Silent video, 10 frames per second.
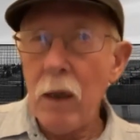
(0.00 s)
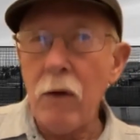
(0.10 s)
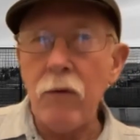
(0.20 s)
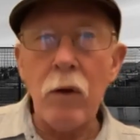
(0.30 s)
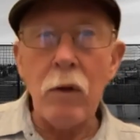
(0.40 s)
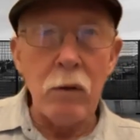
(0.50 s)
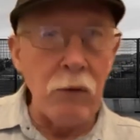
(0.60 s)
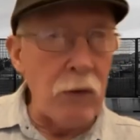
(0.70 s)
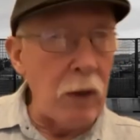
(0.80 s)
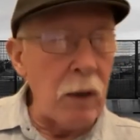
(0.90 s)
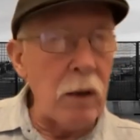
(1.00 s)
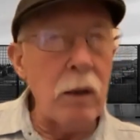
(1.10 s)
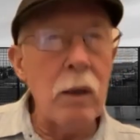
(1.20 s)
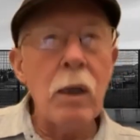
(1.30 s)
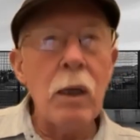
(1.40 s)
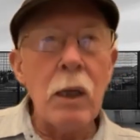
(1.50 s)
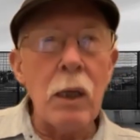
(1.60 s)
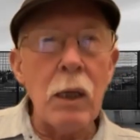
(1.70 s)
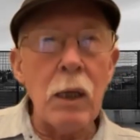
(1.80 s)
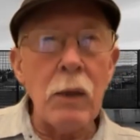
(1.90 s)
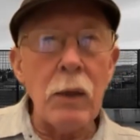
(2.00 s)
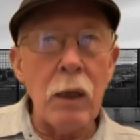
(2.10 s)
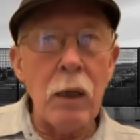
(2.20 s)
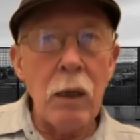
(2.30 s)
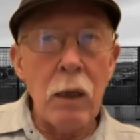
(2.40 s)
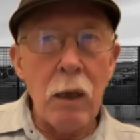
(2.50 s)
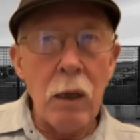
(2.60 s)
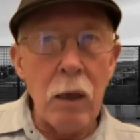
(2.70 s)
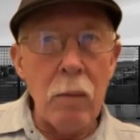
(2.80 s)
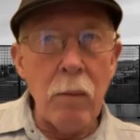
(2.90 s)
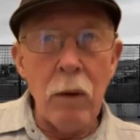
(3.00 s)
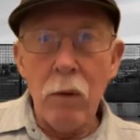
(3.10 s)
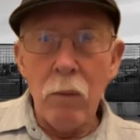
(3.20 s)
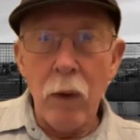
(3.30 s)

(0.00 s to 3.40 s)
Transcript: Is it a good thing? And um,